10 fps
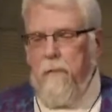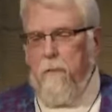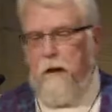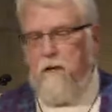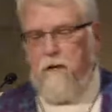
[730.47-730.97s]

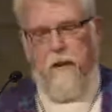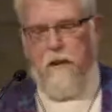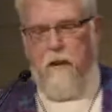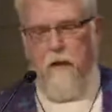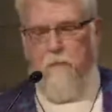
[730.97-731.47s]
People must
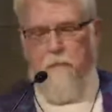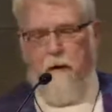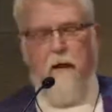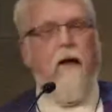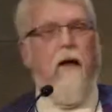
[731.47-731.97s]
look at
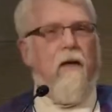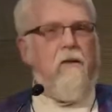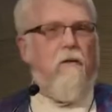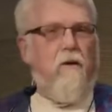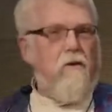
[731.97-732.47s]
him
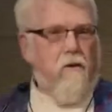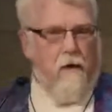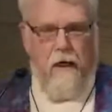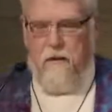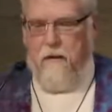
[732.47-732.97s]
as if he's
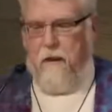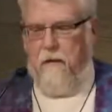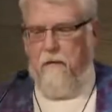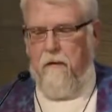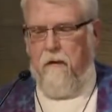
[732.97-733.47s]

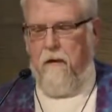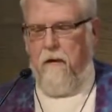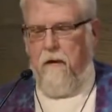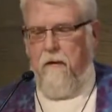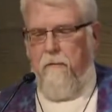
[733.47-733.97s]
crazy,
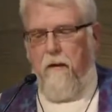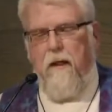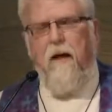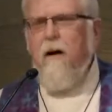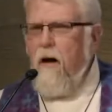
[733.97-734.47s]

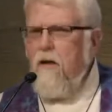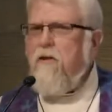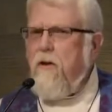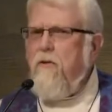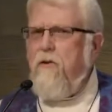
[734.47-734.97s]
but they're
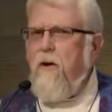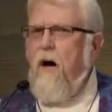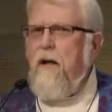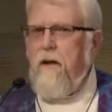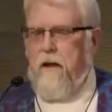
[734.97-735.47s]
also
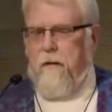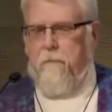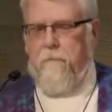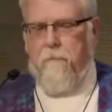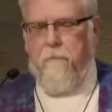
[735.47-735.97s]
drawn to
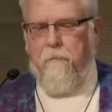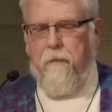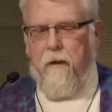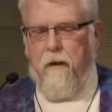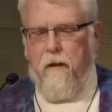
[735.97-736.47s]
him.
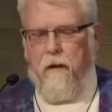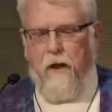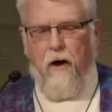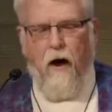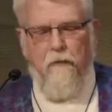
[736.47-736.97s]

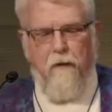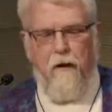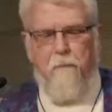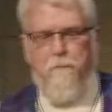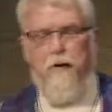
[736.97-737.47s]
They
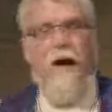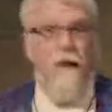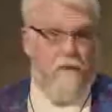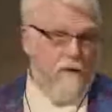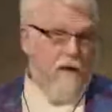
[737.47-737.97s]
offer him
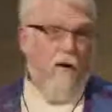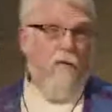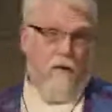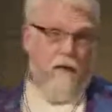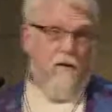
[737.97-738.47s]
bread to
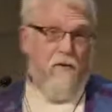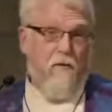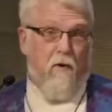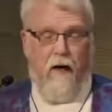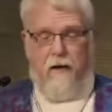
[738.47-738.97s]
go with
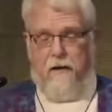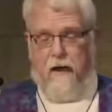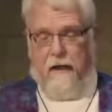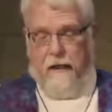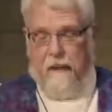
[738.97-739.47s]
his
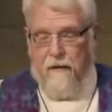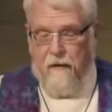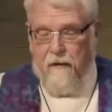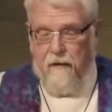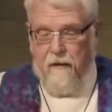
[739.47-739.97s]
wild honey.